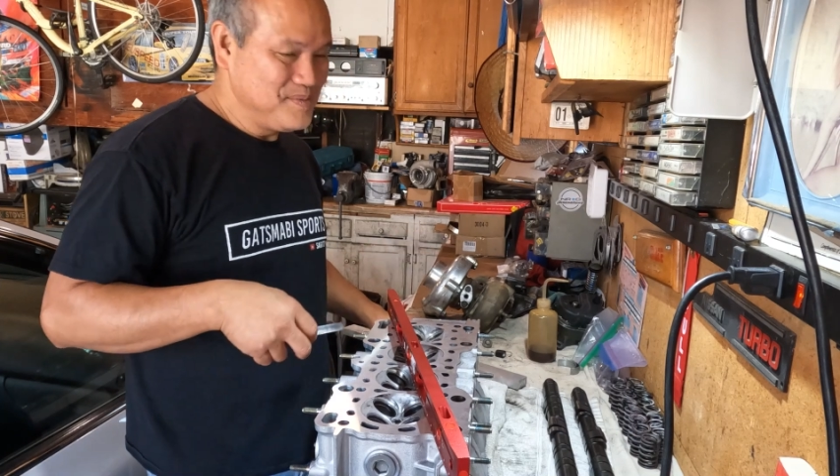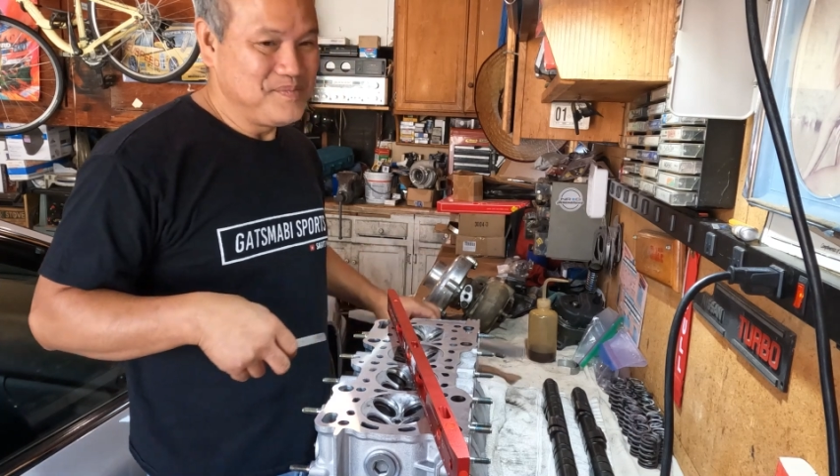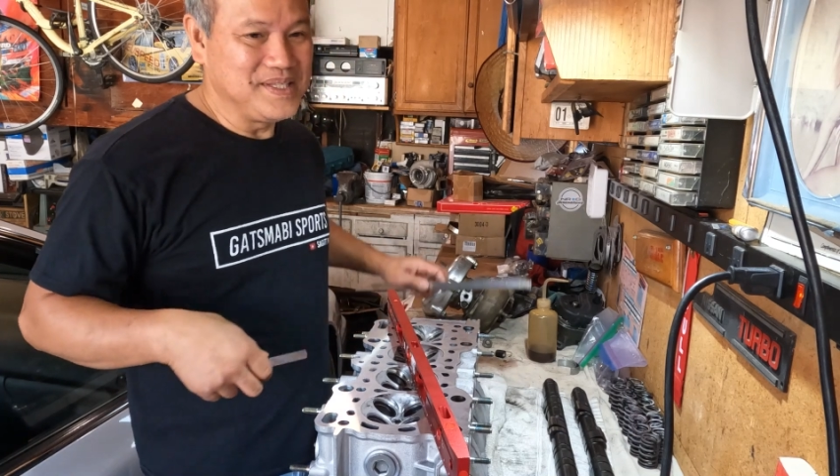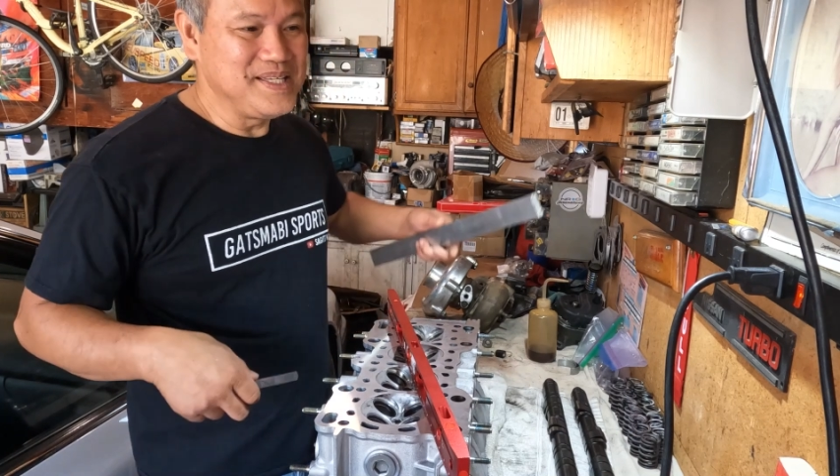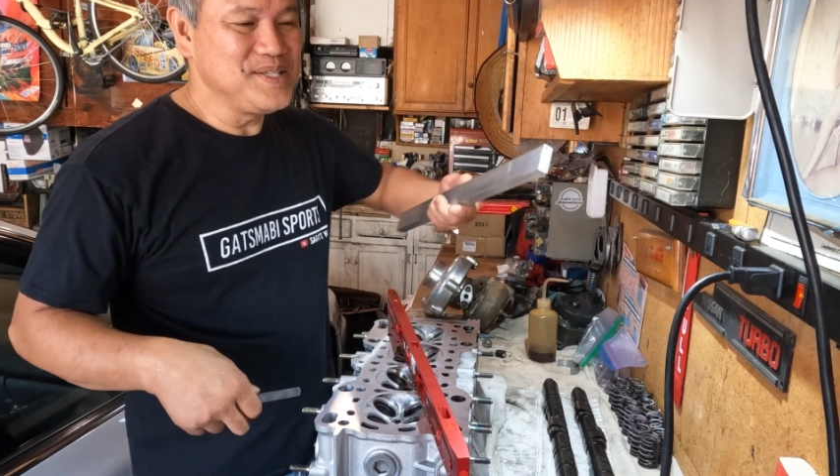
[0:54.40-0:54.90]

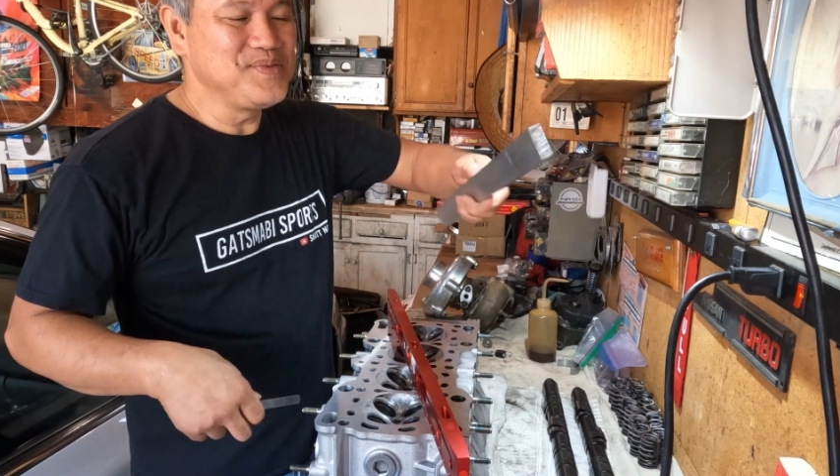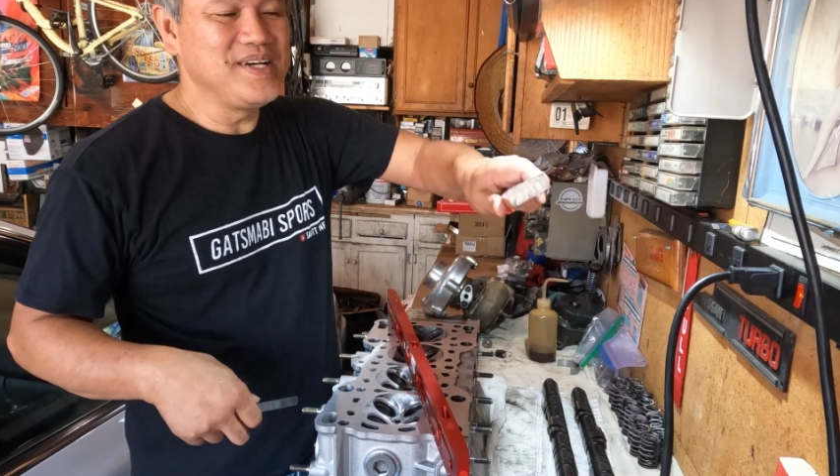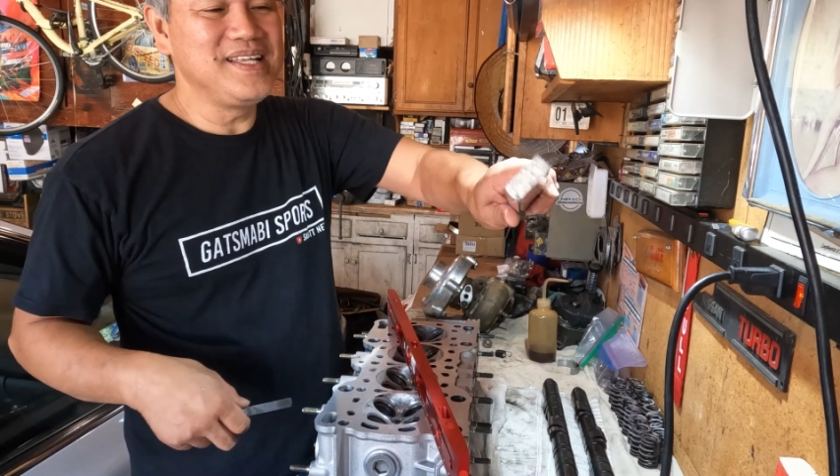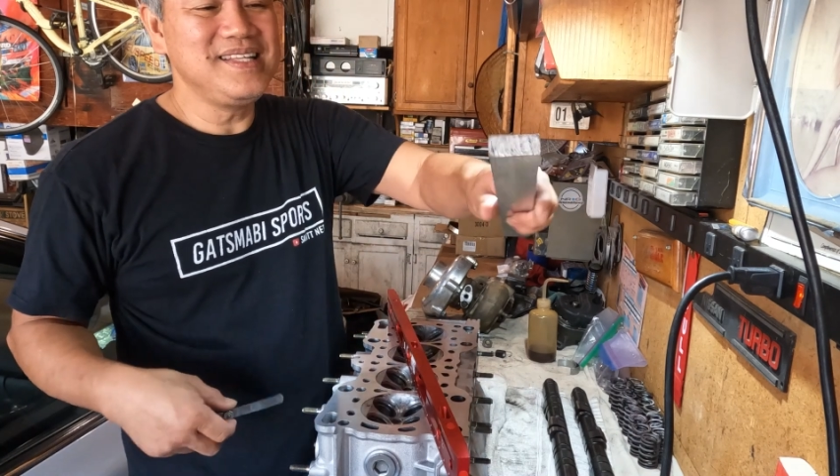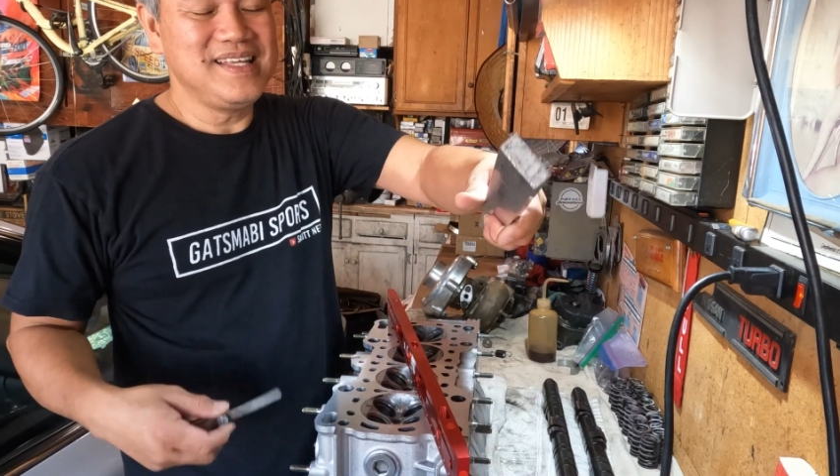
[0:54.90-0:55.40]
But this
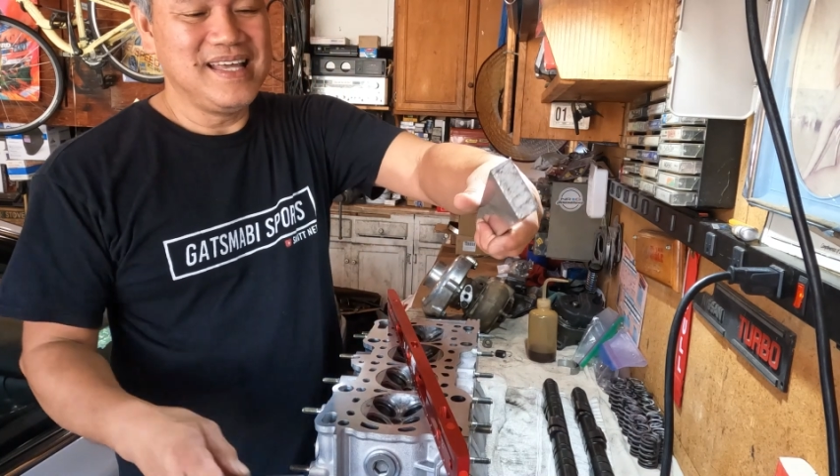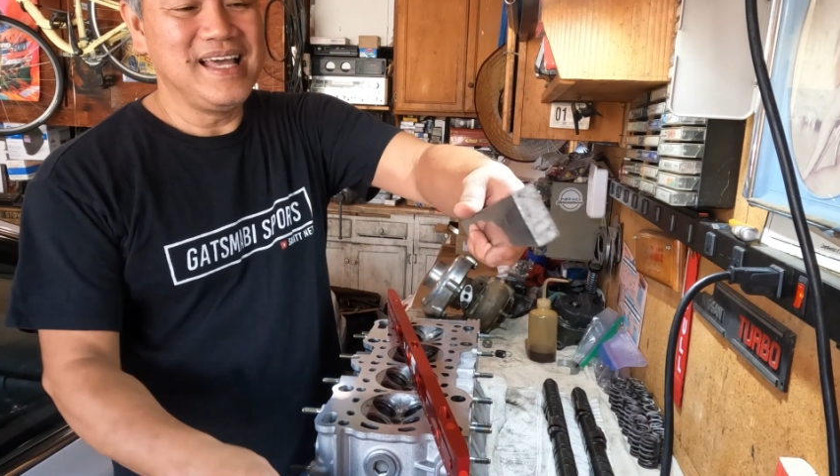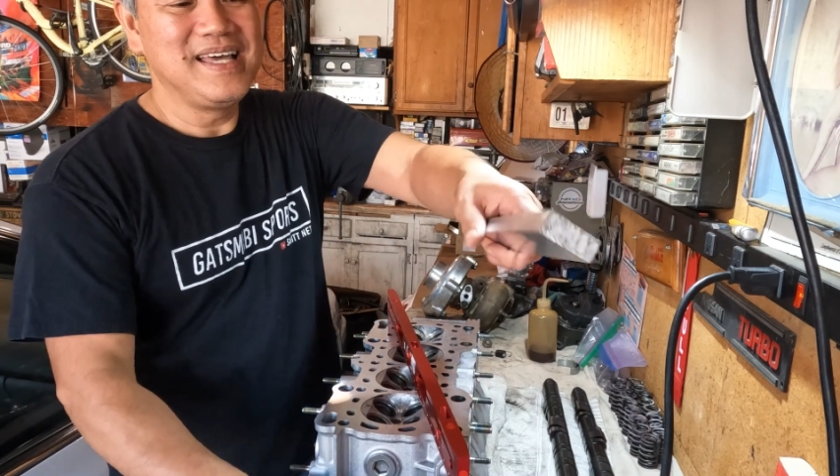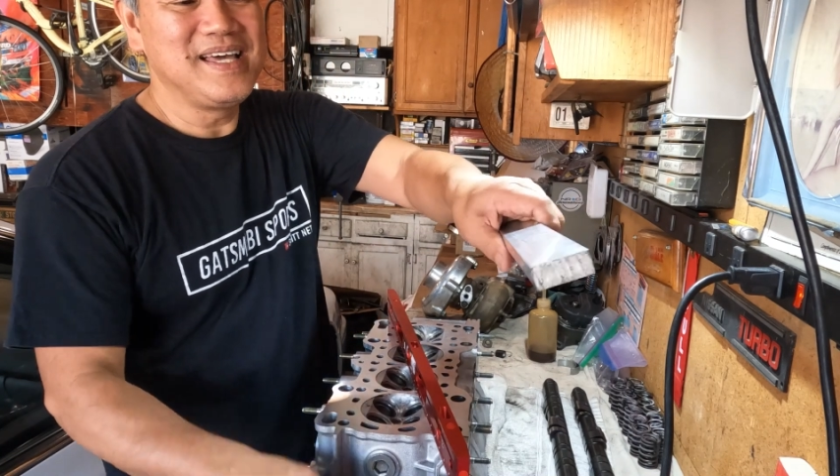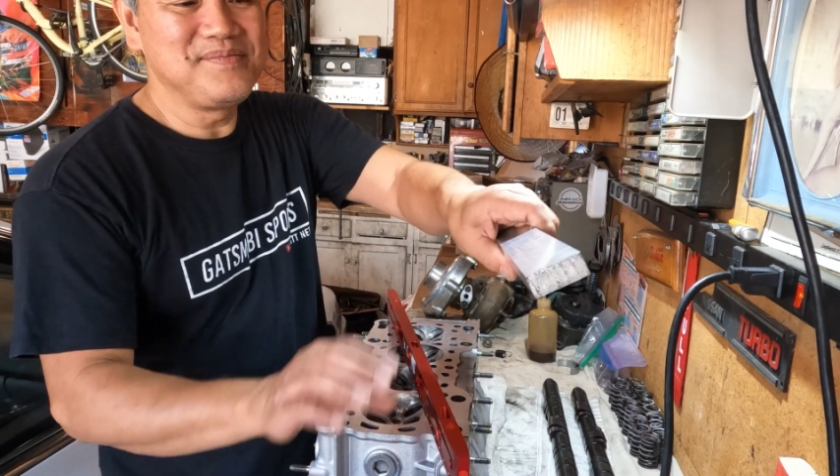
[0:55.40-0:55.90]
one,
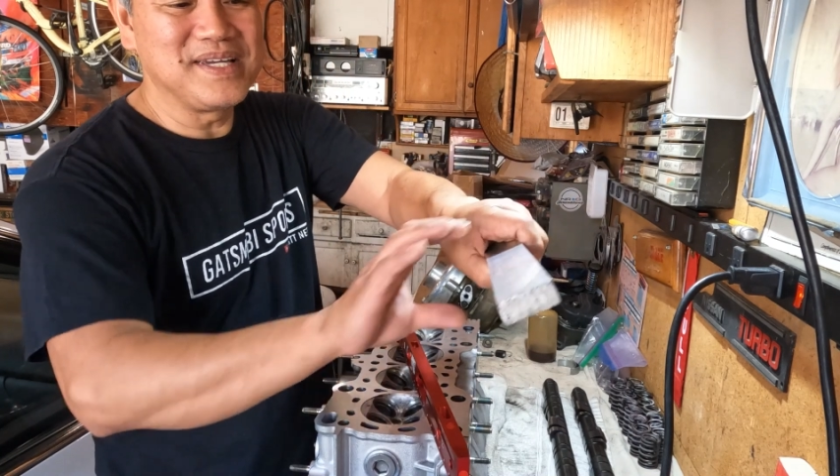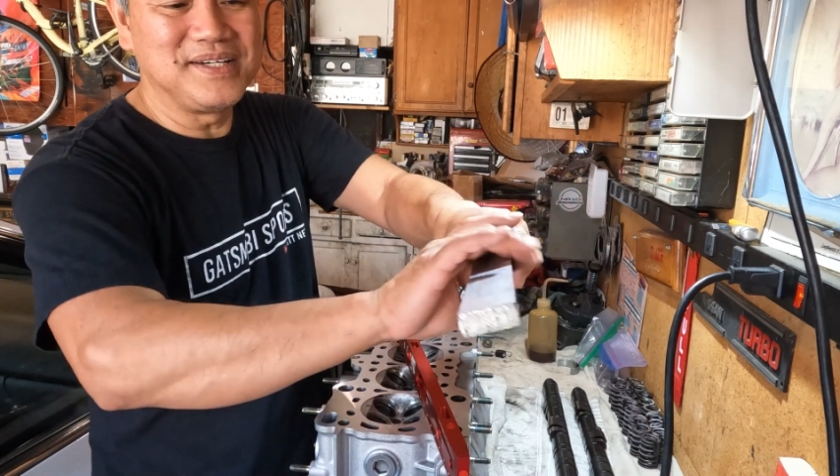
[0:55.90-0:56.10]
I'm